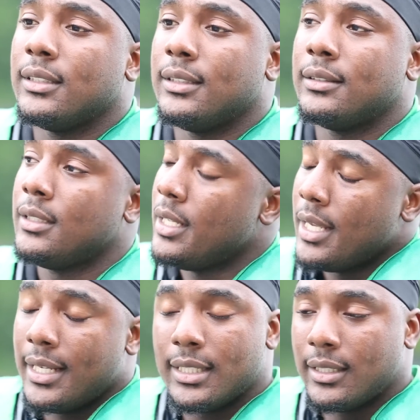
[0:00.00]
And
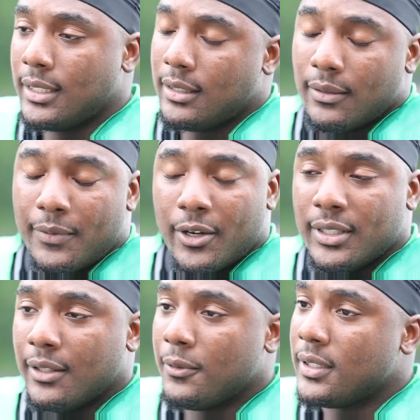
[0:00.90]
this, this is a
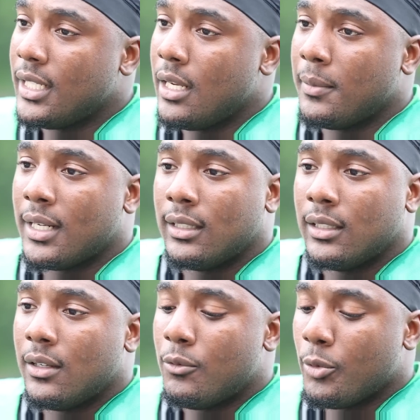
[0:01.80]
very different team, and I
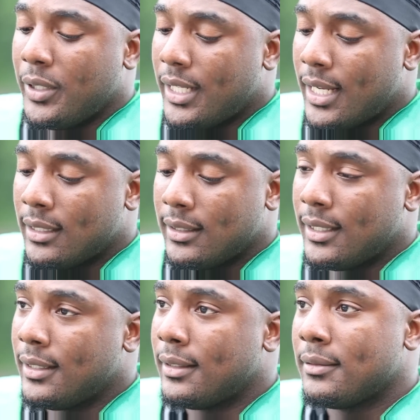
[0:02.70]
love where we at.
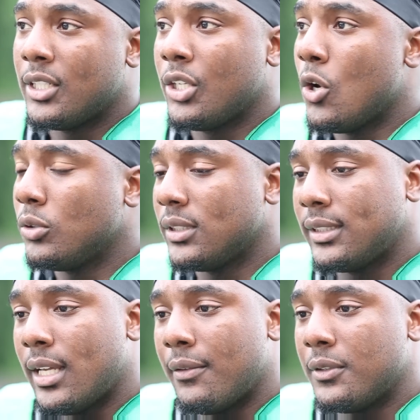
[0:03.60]
And the coaching
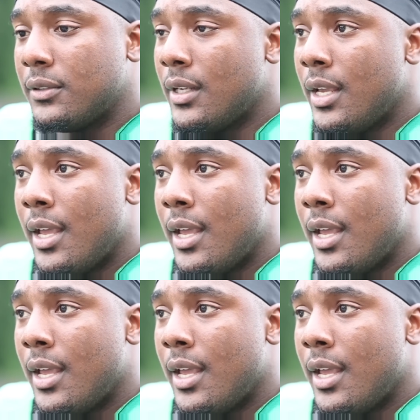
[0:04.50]
staff is